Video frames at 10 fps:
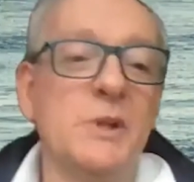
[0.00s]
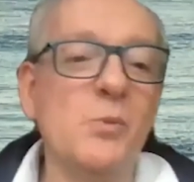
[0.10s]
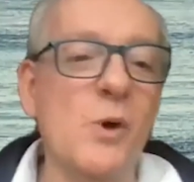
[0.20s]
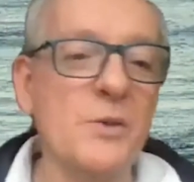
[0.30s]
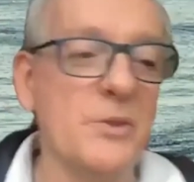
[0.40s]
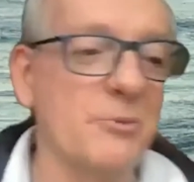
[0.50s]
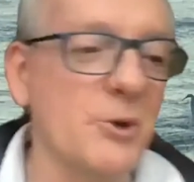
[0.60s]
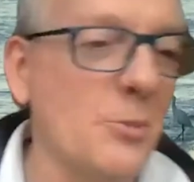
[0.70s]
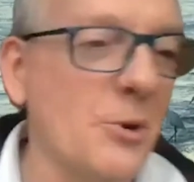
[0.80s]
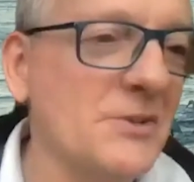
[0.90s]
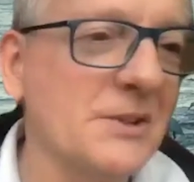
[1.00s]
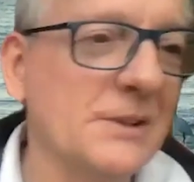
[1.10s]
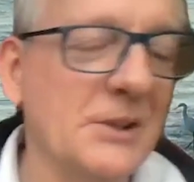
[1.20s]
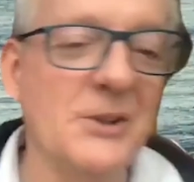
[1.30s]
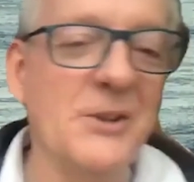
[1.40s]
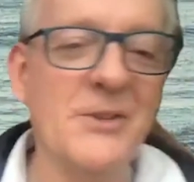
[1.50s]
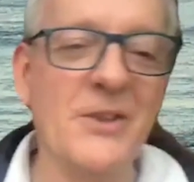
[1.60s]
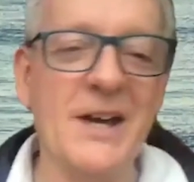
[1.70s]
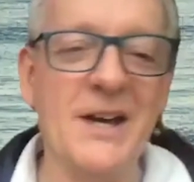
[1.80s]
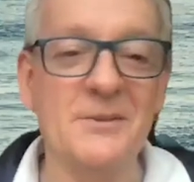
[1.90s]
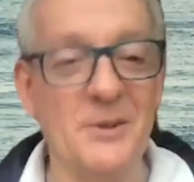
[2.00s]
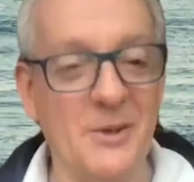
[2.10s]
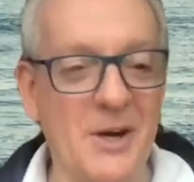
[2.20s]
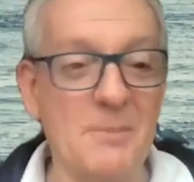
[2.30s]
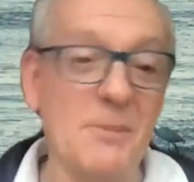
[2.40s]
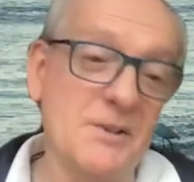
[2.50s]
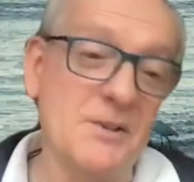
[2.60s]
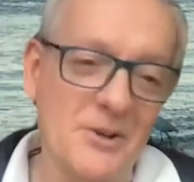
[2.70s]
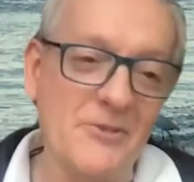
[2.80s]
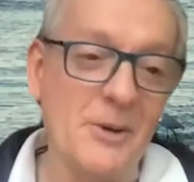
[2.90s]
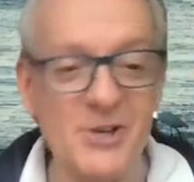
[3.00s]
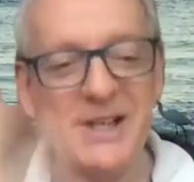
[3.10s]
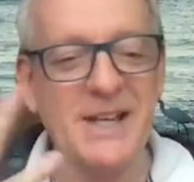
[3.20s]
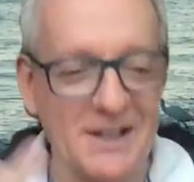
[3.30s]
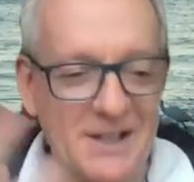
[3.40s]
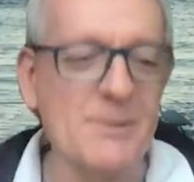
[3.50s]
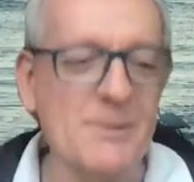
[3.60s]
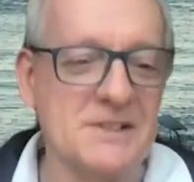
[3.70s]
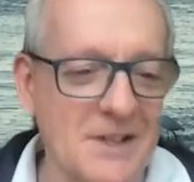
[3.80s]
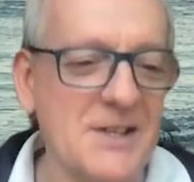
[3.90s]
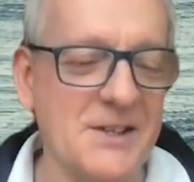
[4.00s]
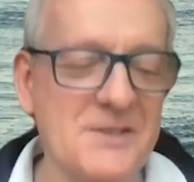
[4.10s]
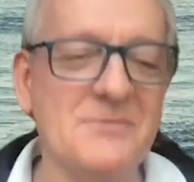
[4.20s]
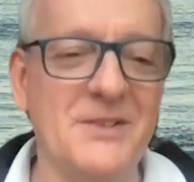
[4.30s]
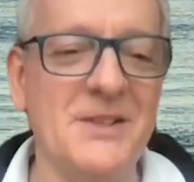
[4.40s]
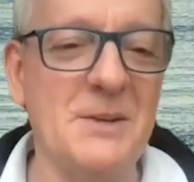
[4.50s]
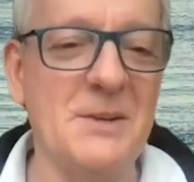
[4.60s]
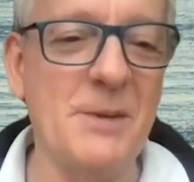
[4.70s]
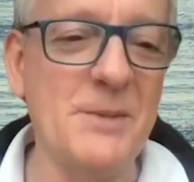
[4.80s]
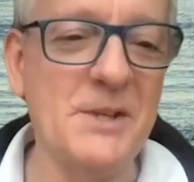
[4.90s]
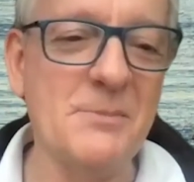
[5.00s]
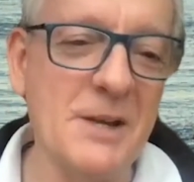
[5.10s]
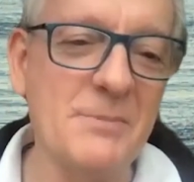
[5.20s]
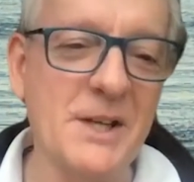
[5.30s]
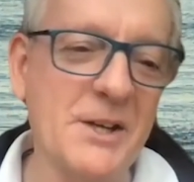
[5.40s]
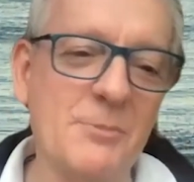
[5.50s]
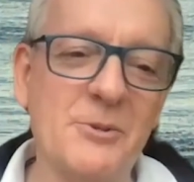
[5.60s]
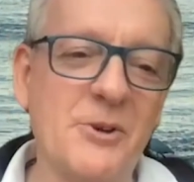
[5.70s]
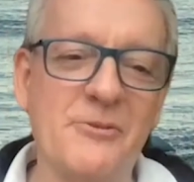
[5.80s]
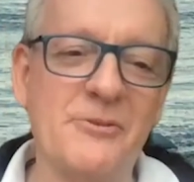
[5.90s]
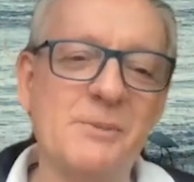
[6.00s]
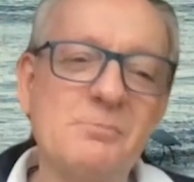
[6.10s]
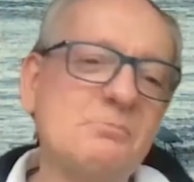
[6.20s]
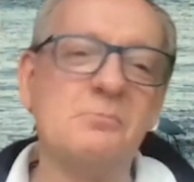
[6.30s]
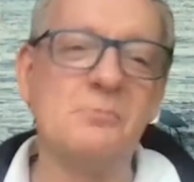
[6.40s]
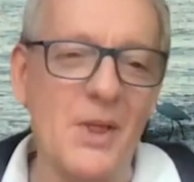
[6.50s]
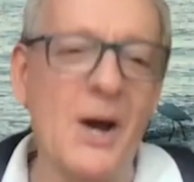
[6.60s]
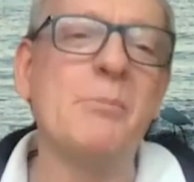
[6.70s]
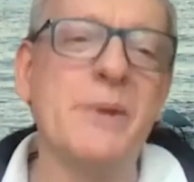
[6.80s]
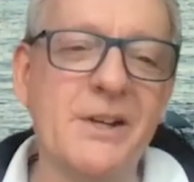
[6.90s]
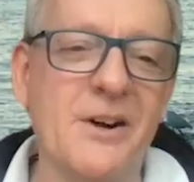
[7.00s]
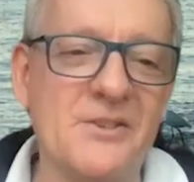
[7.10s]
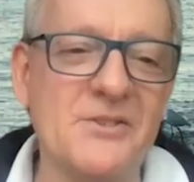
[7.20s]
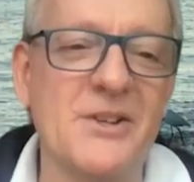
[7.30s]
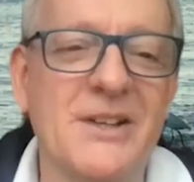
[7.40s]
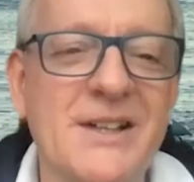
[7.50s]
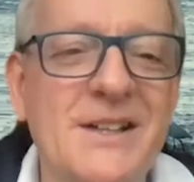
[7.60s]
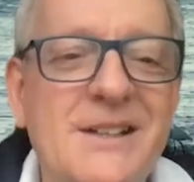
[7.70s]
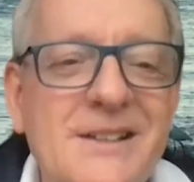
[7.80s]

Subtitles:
want the robot to learn that I might, if I'm drinking it, I must like it, and then maybe give me a cup of coffee without being asked, but